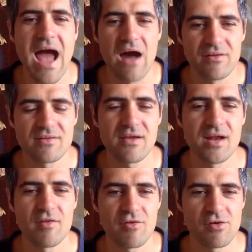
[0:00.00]

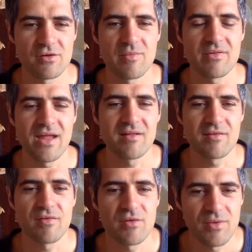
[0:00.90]
outside
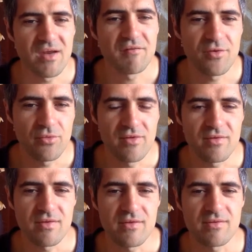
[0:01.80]
circumstances to influence
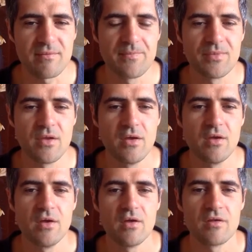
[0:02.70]
this.
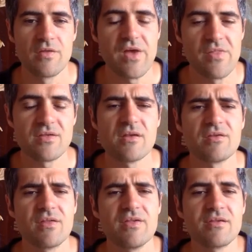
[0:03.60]
And this
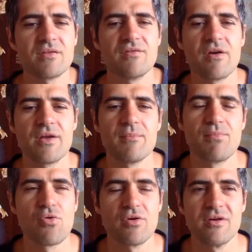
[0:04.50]
is this is very
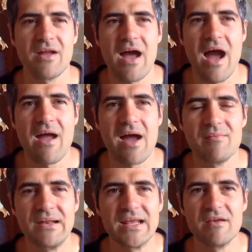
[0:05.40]
important, I, I
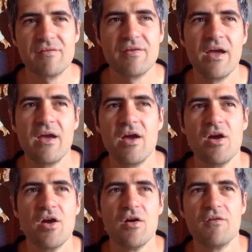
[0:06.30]
believe.
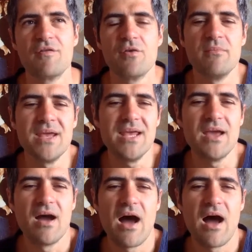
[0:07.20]
For me,